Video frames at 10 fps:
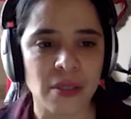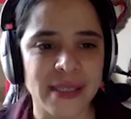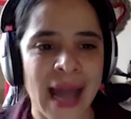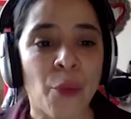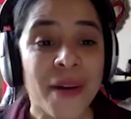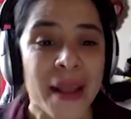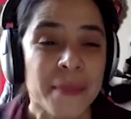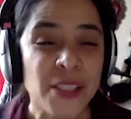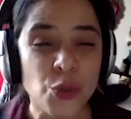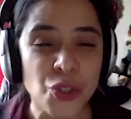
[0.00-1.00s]
our aim
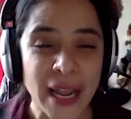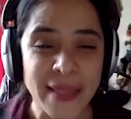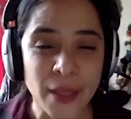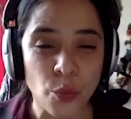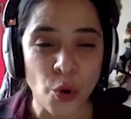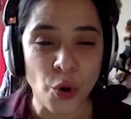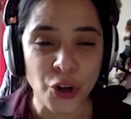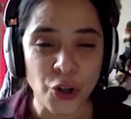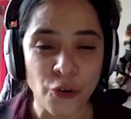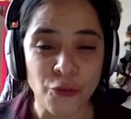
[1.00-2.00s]
is to take the
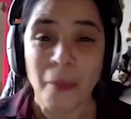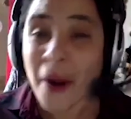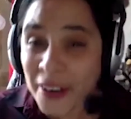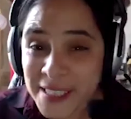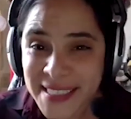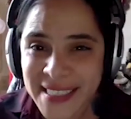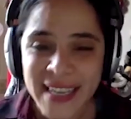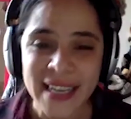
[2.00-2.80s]
work of Marx,